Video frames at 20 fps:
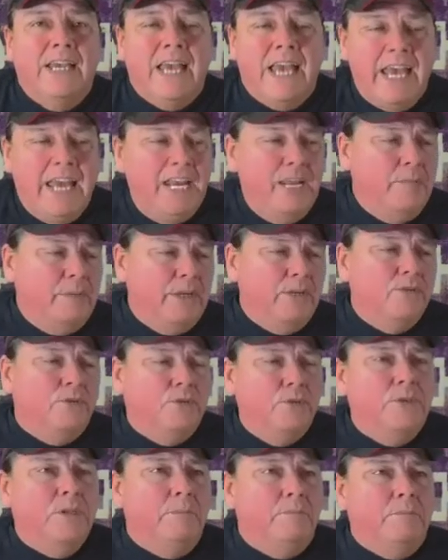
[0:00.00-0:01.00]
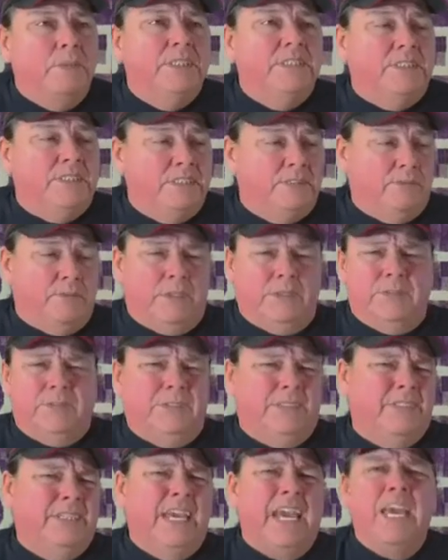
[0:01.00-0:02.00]
anybody who's doing a business whether
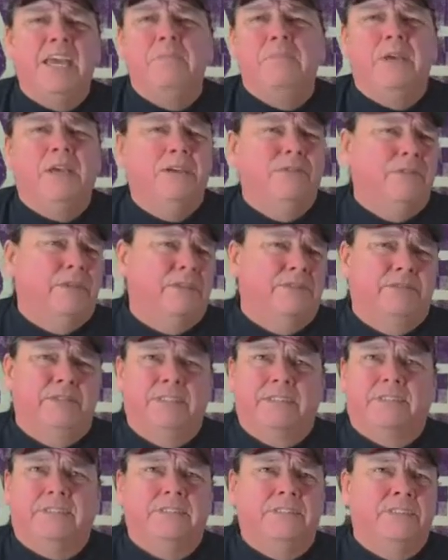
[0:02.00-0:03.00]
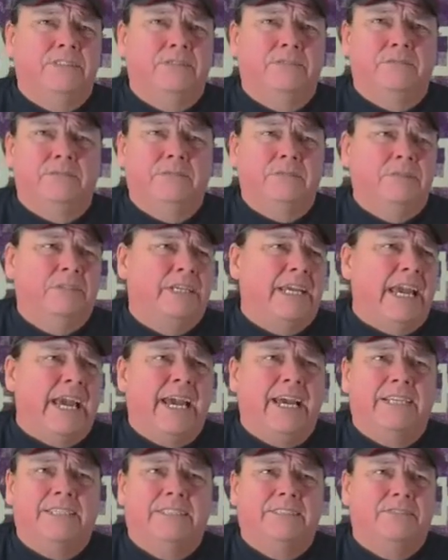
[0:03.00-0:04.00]
it's gaming whether it's you know
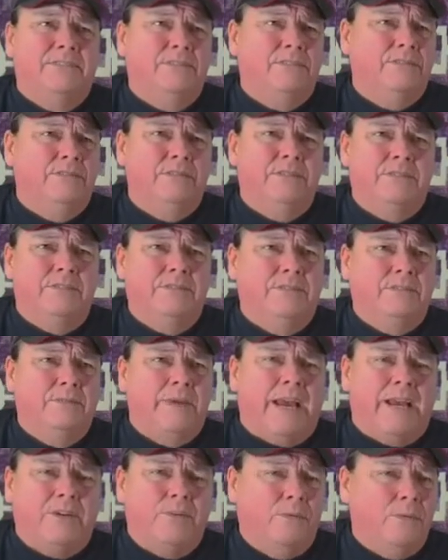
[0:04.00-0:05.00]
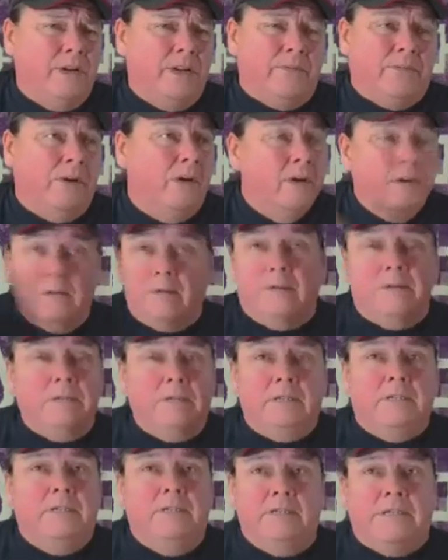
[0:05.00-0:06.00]
gas or you know tobacco whatever you
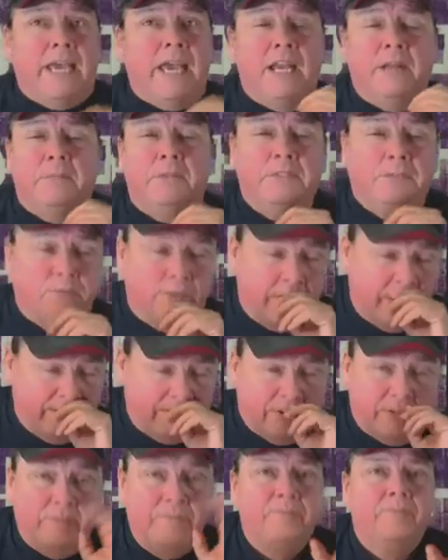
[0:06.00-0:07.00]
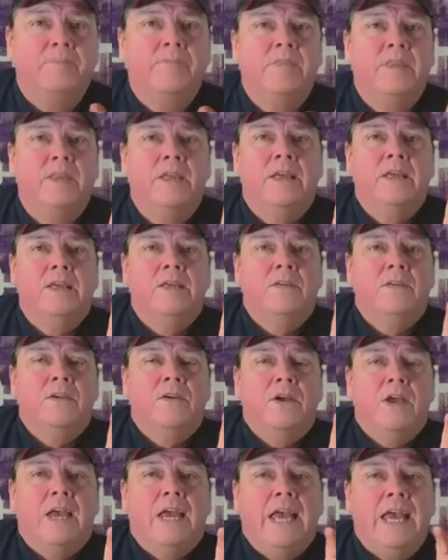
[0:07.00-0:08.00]
know cannabis whatever
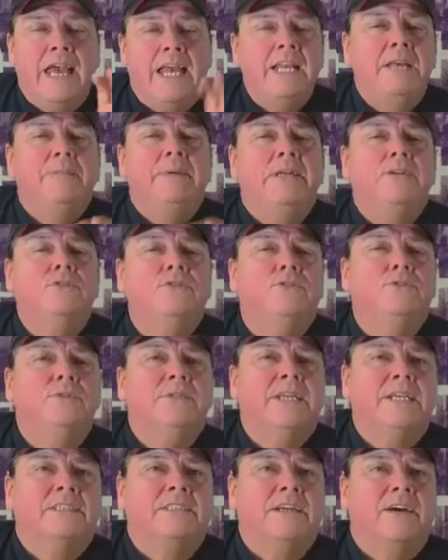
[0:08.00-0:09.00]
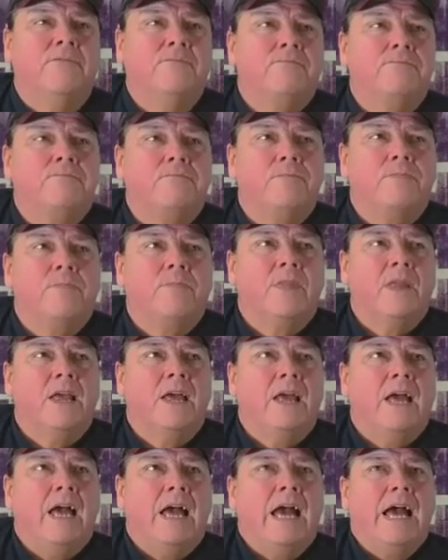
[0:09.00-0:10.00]
anybody who's doing that stuff
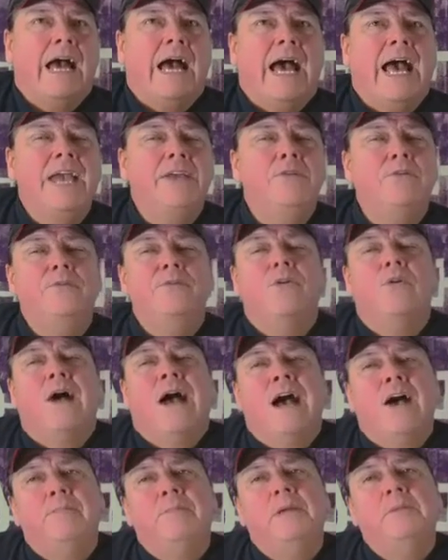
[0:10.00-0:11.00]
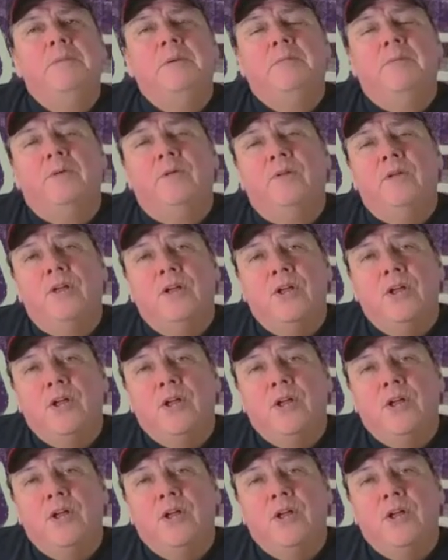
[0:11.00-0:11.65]
i don't know how many people